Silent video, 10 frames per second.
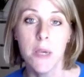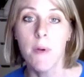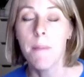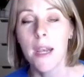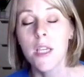
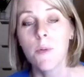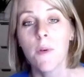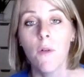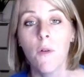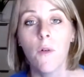and
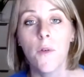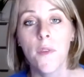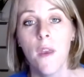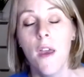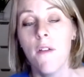management course
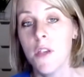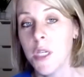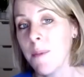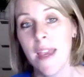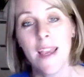for
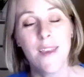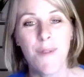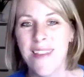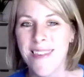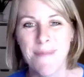GPs,
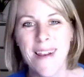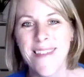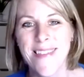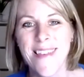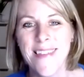practice
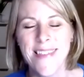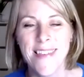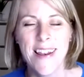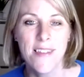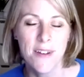managers, nurses,
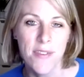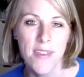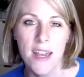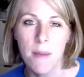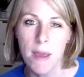any sort of
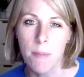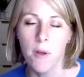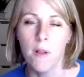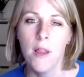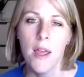senior
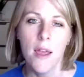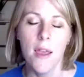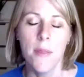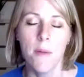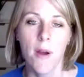people
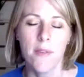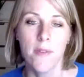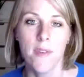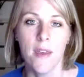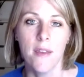in the
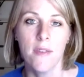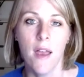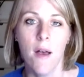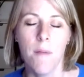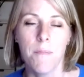practices.
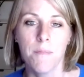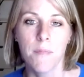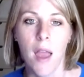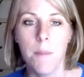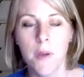Um,
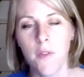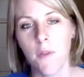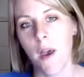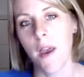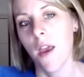and because of
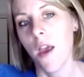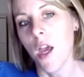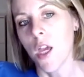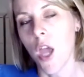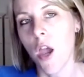my
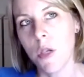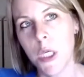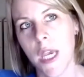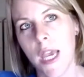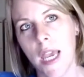
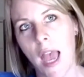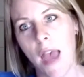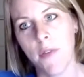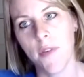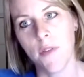coaching
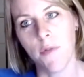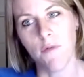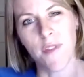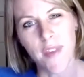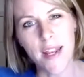and sort of the
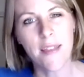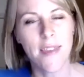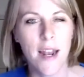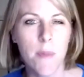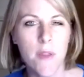resilience
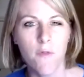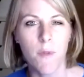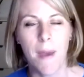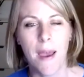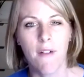elements from my
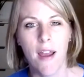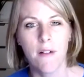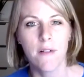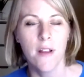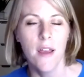
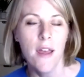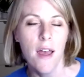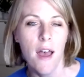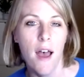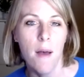background,
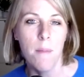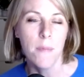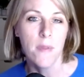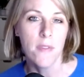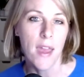
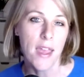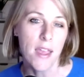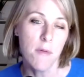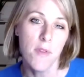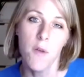um, they
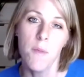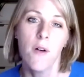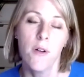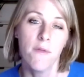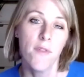took me
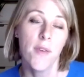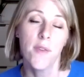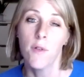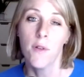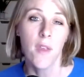on first
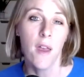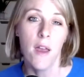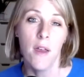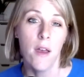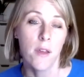of all as
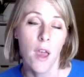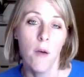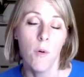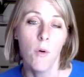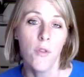a, a
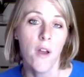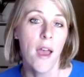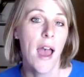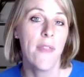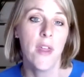co-author,
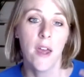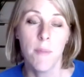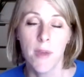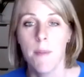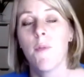and then I
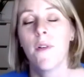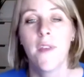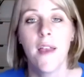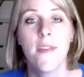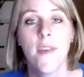became a
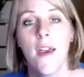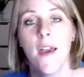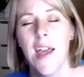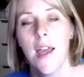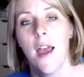presenter,
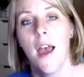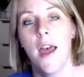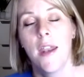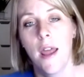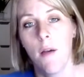
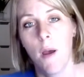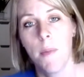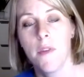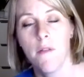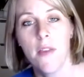and now I'm the
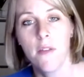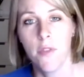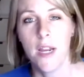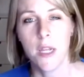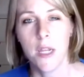director of the
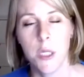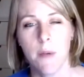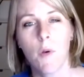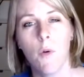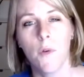
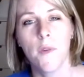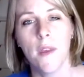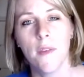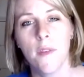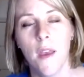leadership
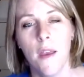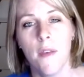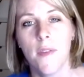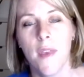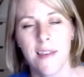courses
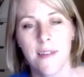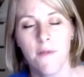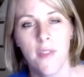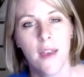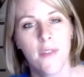section
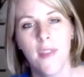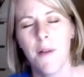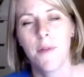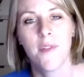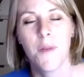for that. So that
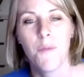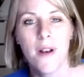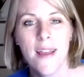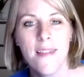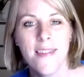was just a
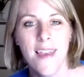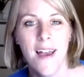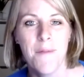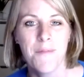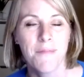brilliant,
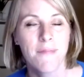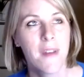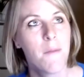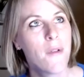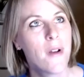um, a
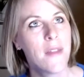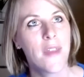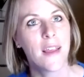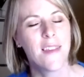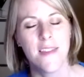brilliant
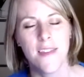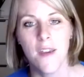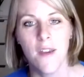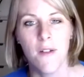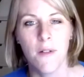thing to
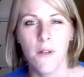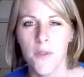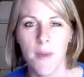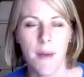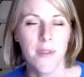do. Got
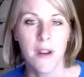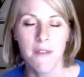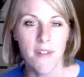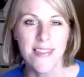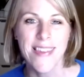some absolutely
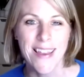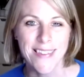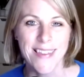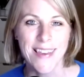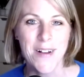
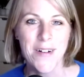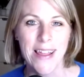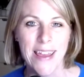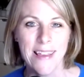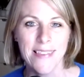fantastic
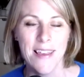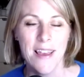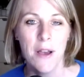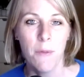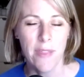colleagues
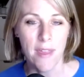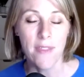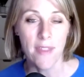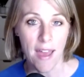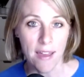
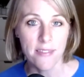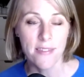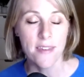within that.